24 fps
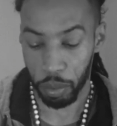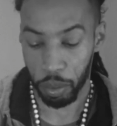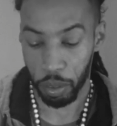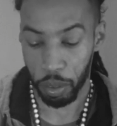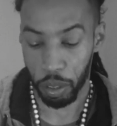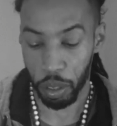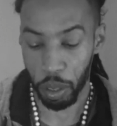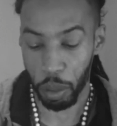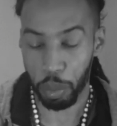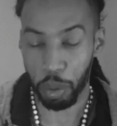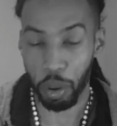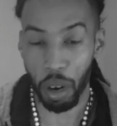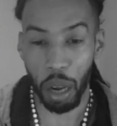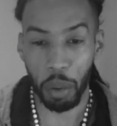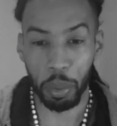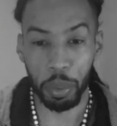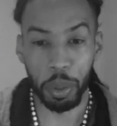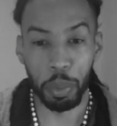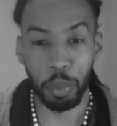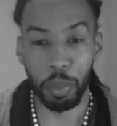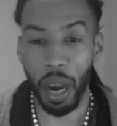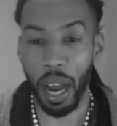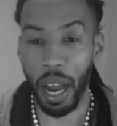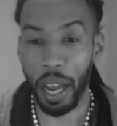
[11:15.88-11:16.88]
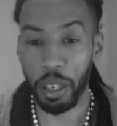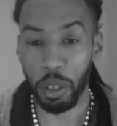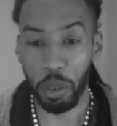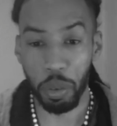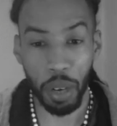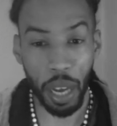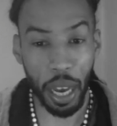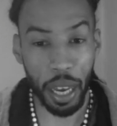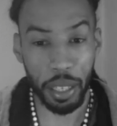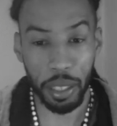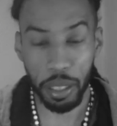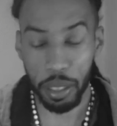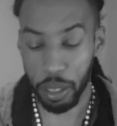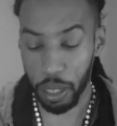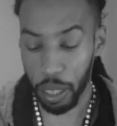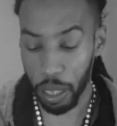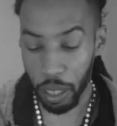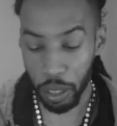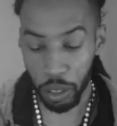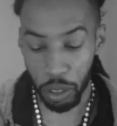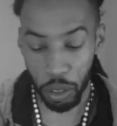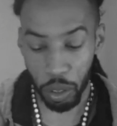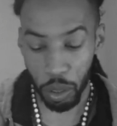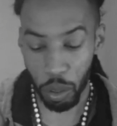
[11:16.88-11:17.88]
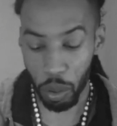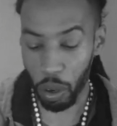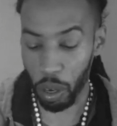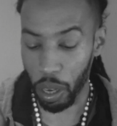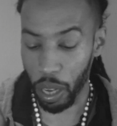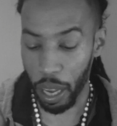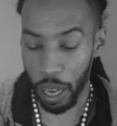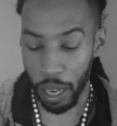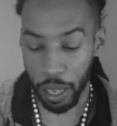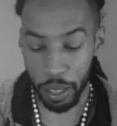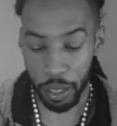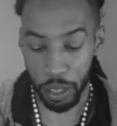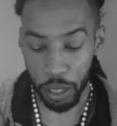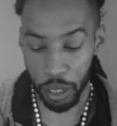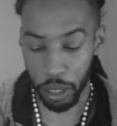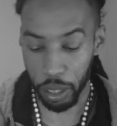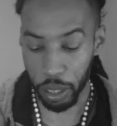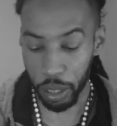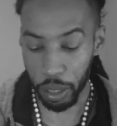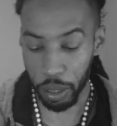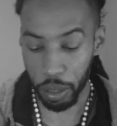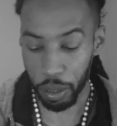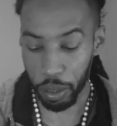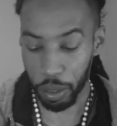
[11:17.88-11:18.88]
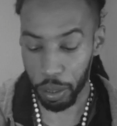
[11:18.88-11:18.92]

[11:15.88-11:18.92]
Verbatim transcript: They'll probably buy you nice things and all kind of shit,